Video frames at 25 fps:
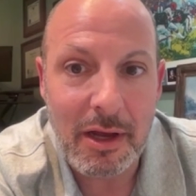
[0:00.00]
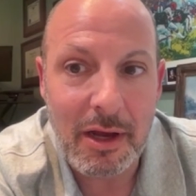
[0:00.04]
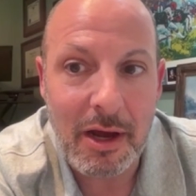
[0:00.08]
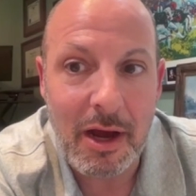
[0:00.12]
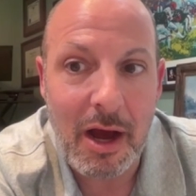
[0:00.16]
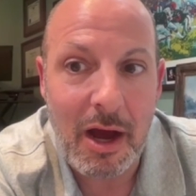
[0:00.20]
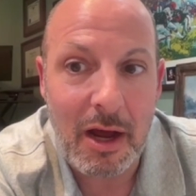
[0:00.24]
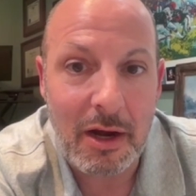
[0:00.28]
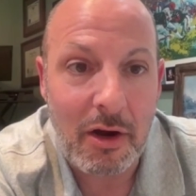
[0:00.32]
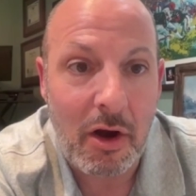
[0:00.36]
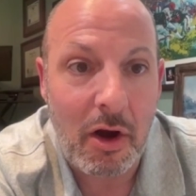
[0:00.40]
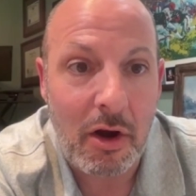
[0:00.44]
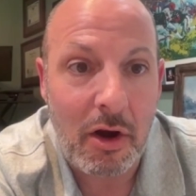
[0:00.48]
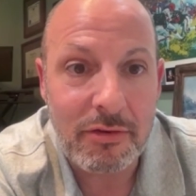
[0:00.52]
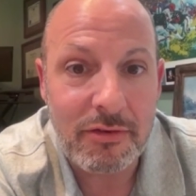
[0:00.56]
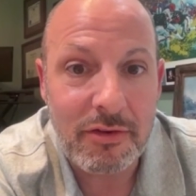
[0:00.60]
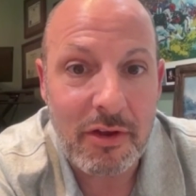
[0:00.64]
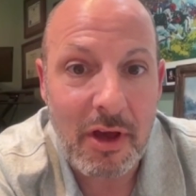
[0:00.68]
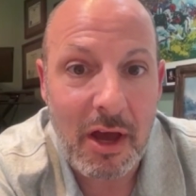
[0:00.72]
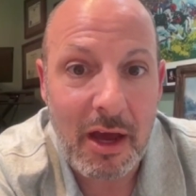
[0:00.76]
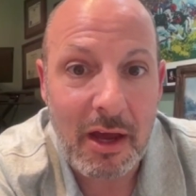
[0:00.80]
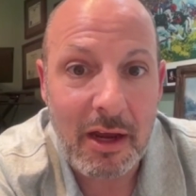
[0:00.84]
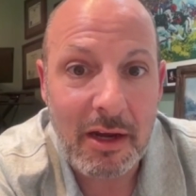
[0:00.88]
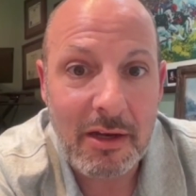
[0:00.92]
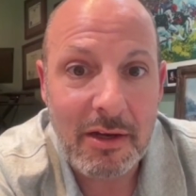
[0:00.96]
on our
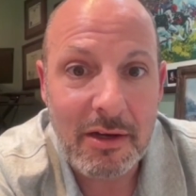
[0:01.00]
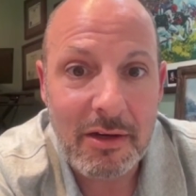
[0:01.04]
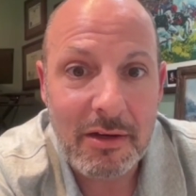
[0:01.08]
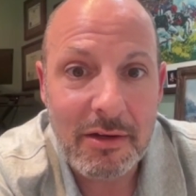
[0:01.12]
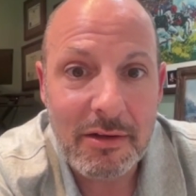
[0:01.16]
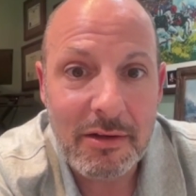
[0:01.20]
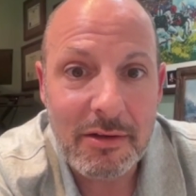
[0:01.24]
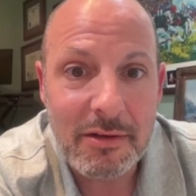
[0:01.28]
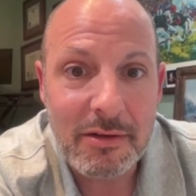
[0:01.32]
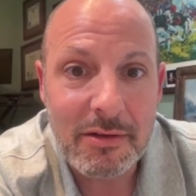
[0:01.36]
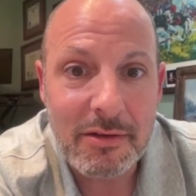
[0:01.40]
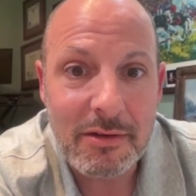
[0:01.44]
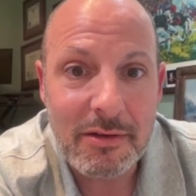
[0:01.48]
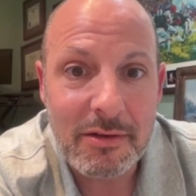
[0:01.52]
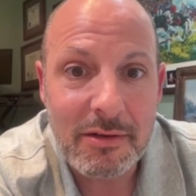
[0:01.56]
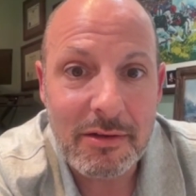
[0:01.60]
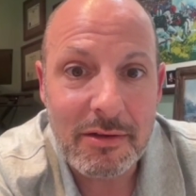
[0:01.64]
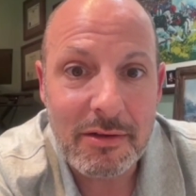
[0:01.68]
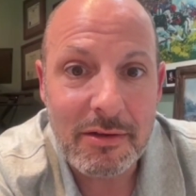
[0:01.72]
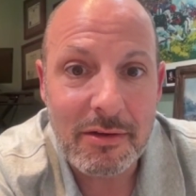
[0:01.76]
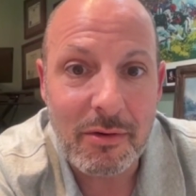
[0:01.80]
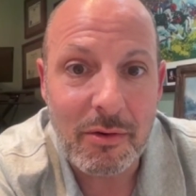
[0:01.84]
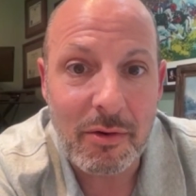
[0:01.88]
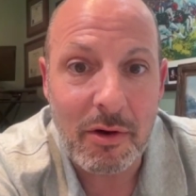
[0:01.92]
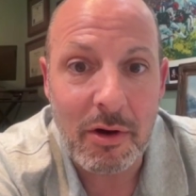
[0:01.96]
side,
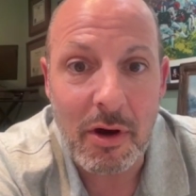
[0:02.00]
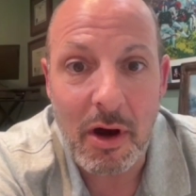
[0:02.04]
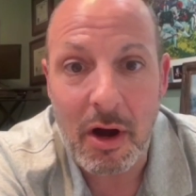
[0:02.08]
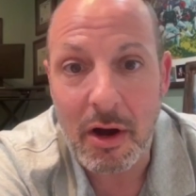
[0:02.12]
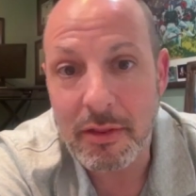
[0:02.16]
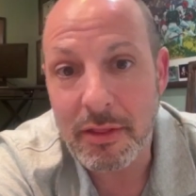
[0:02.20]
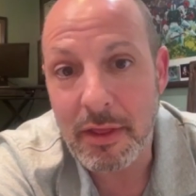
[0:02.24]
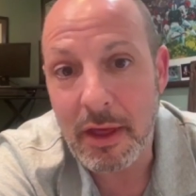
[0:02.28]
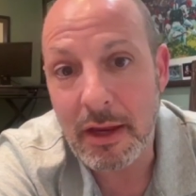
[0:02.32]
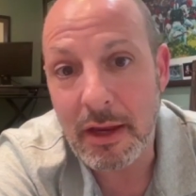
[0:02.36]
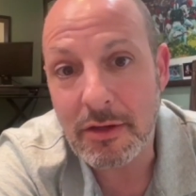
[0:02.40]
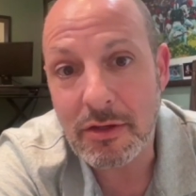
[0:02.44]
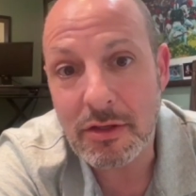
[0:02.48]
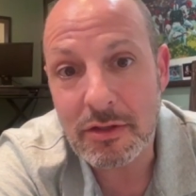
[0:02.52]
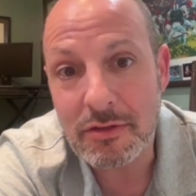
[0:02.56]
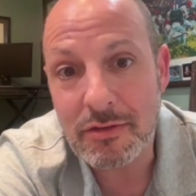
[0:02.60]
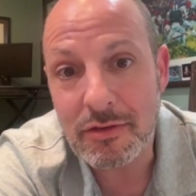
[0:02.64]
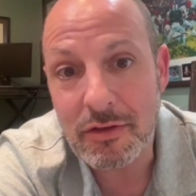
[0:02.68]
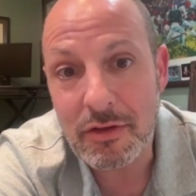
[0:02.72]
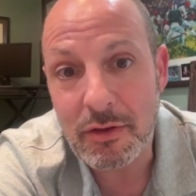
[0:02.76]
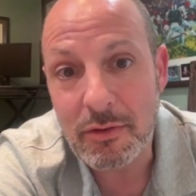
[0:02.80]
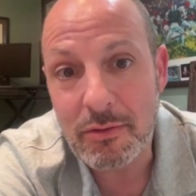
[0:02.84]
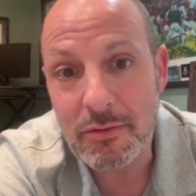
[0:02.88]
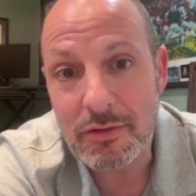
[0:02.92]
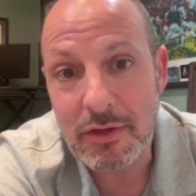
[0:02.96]
or are they just
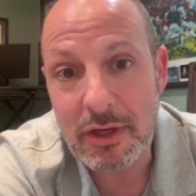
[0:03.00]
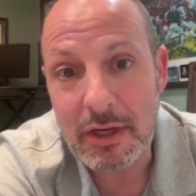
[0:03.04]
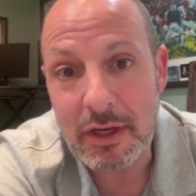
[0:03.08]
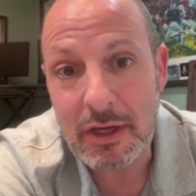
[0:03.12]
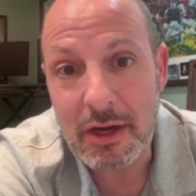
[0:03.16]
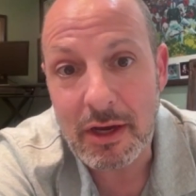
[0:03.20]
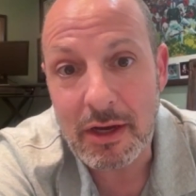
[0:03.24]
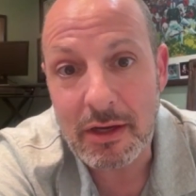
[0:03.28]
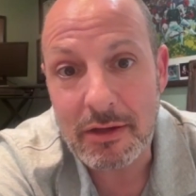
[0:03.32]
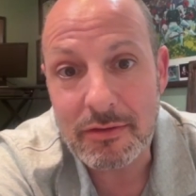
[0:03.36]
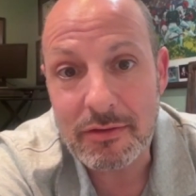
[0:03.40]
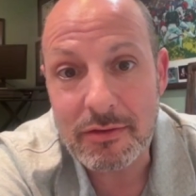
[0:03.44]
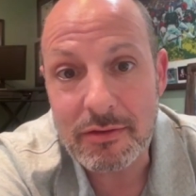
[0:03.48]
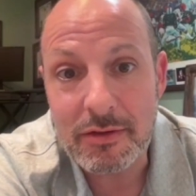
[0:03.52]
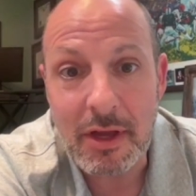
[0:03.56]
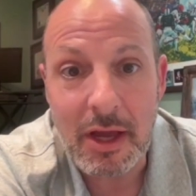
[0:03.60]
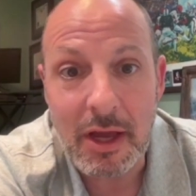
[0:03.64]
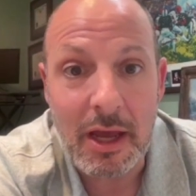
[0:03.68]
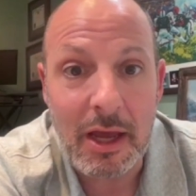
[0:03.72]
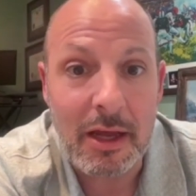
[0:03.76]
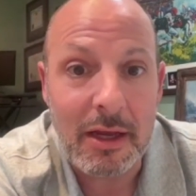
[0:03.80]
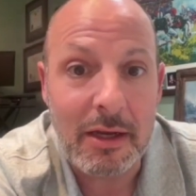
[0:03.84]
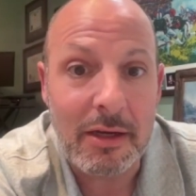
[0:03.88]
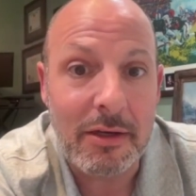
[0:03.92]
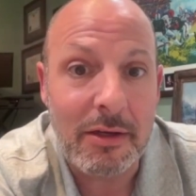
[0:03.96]
using us
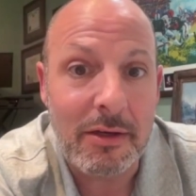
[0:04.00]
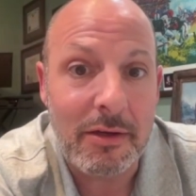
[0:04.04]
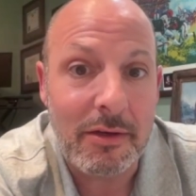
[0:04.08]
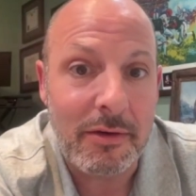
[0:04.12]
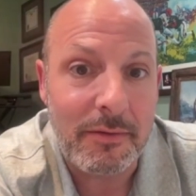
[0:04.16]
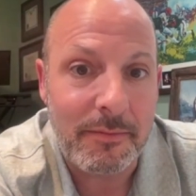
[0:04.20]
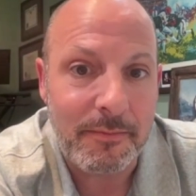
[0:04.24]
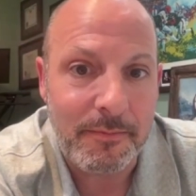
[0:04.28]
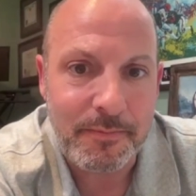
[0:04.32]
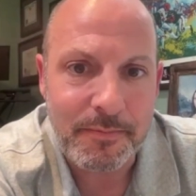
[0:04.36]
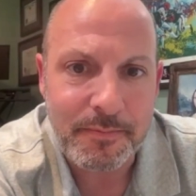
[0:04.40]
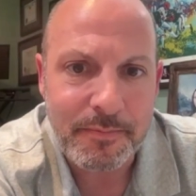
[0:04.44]
and